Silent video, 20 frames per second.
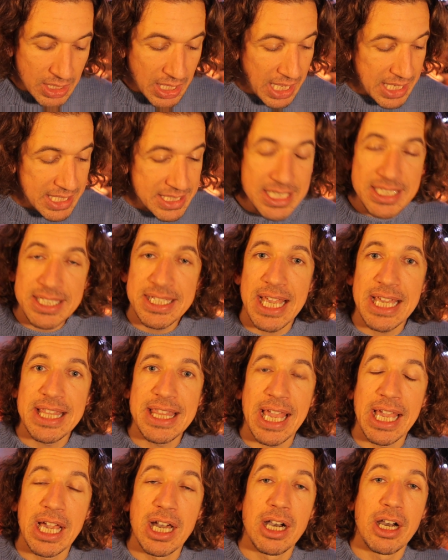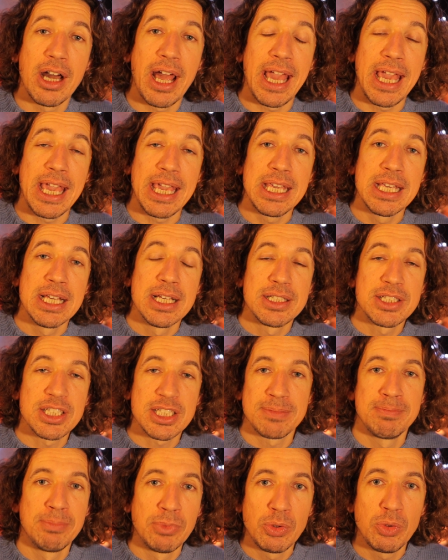And as I say, they are a
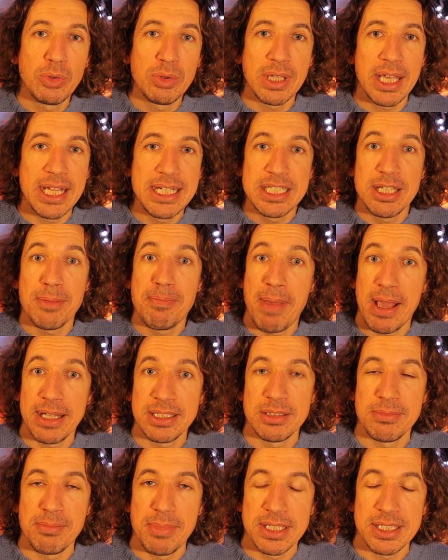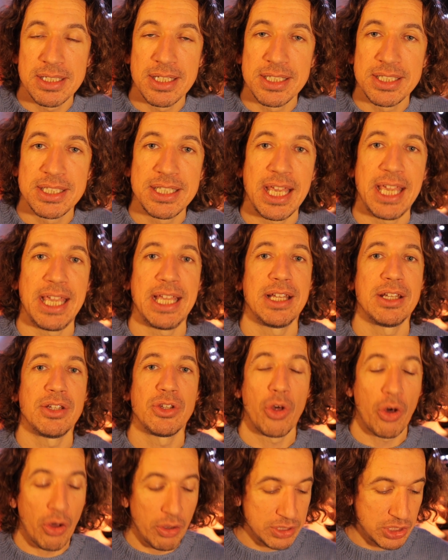small independent business in
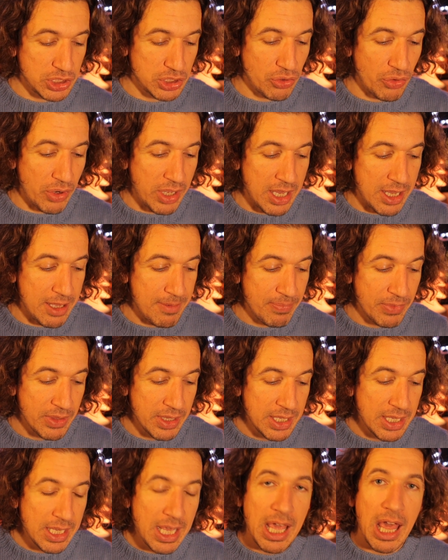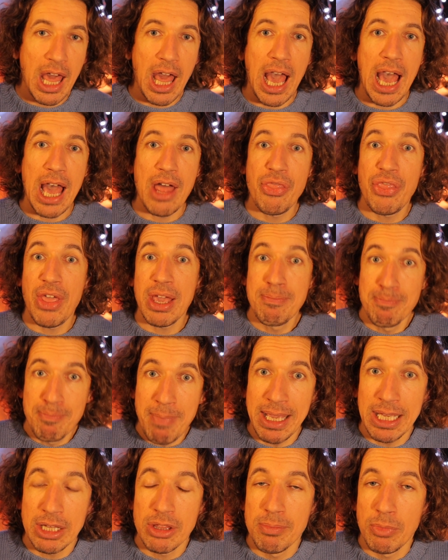Austria, and they
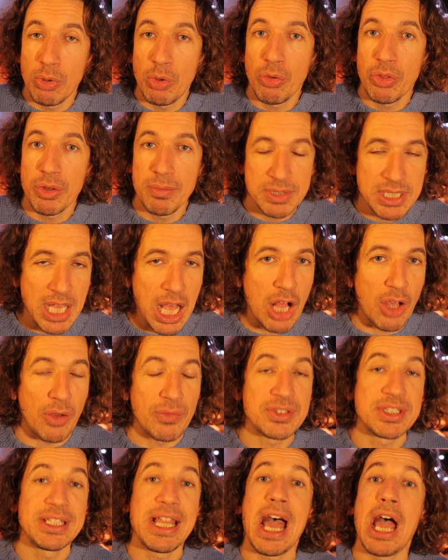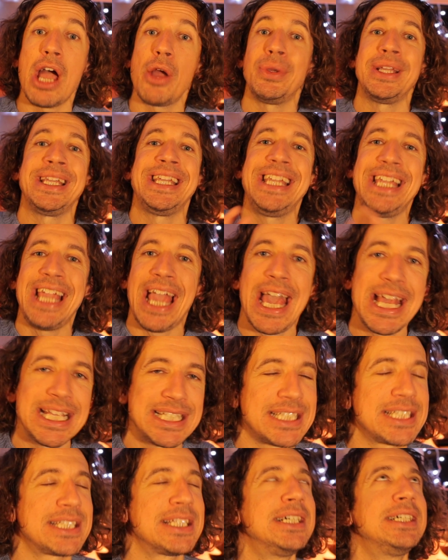make them all themselves. Now,
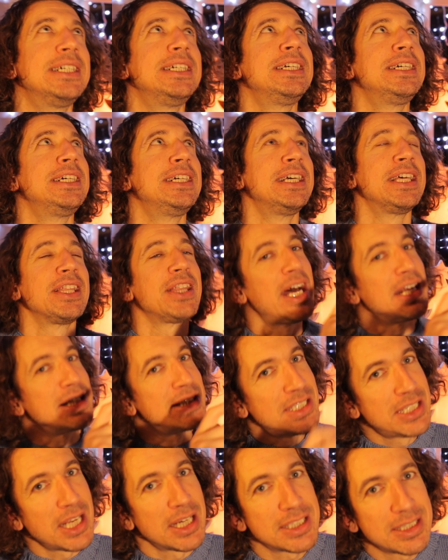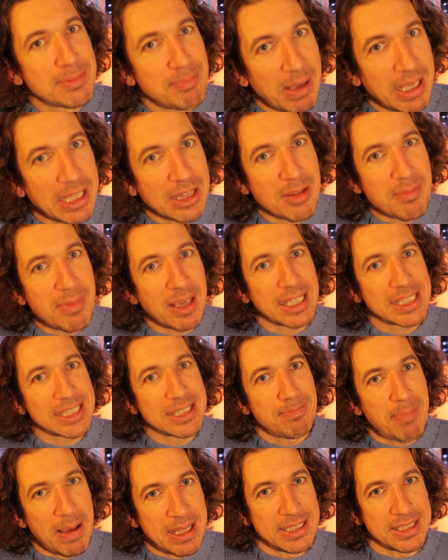yes, that does make them
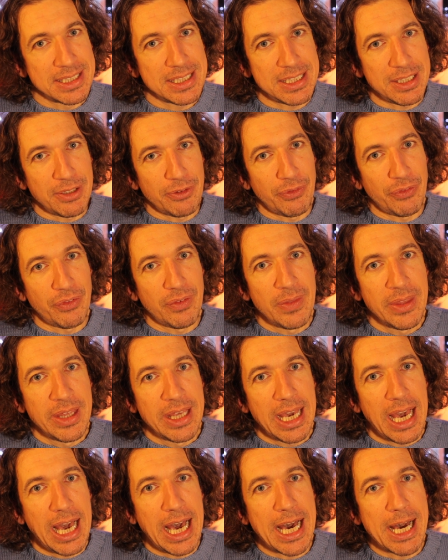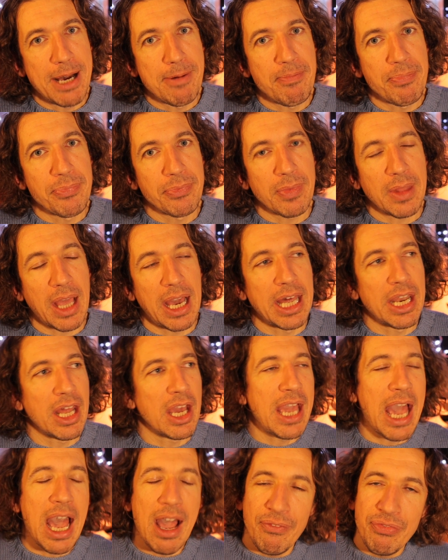expensive. And I
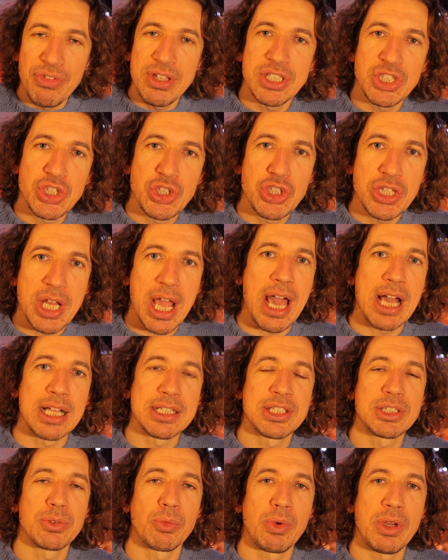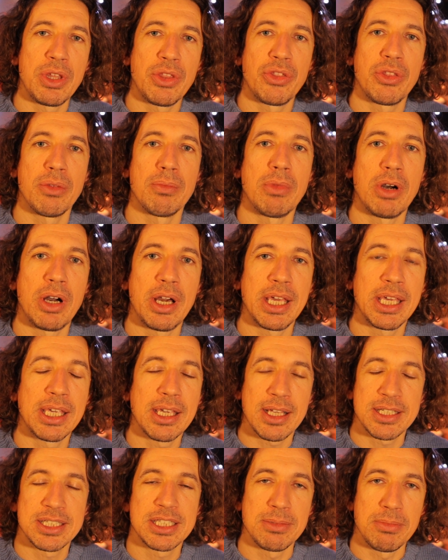have this chat with my
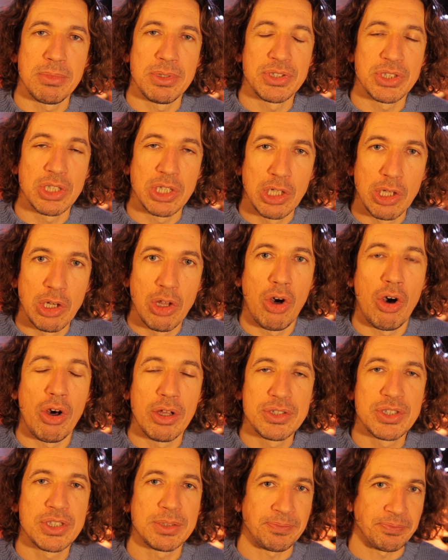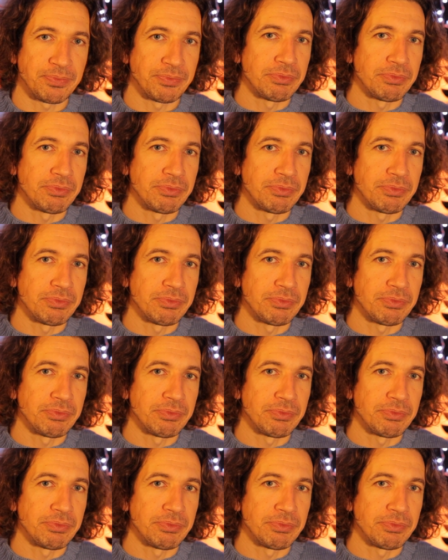customers a lot,